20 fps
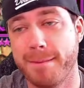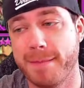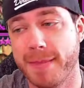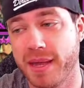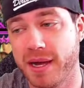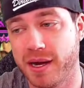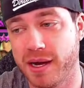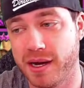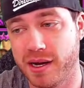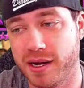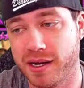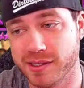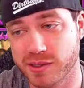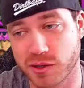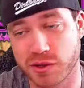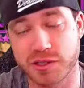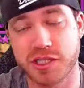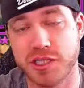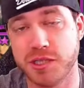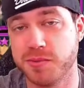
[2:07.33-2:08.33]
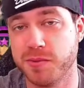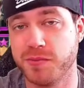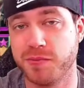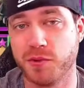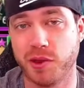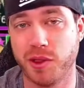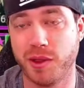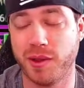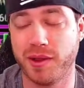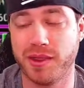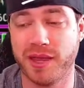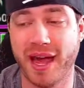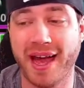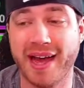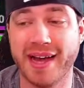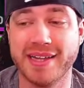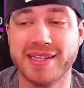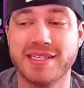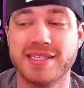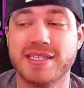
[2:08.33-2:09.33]
as long as she's before the
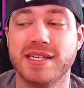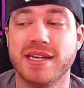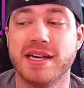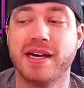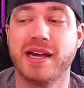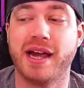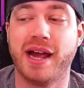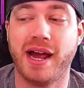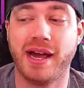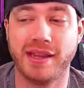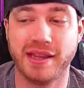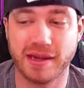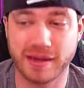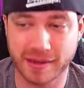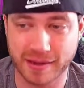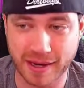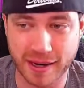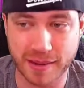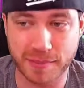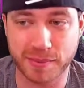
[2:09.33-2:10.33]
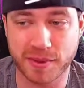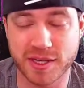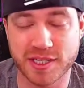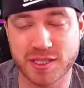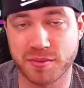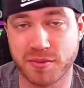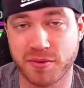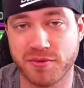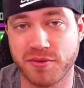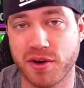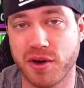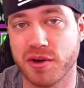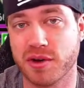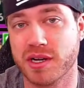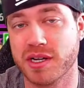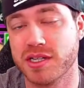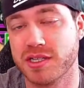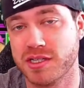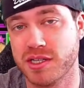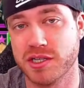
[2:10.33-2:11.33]
ads, and then kind of place the provoke
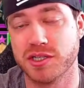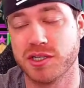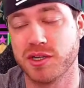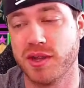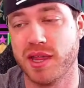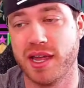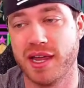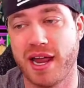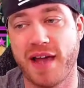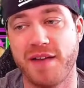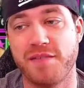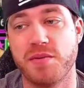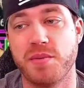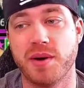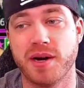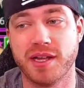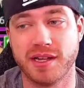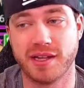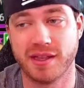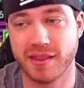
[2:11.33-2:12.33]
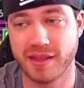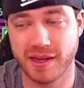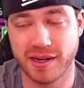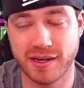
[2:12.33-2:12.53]
just so that everybody then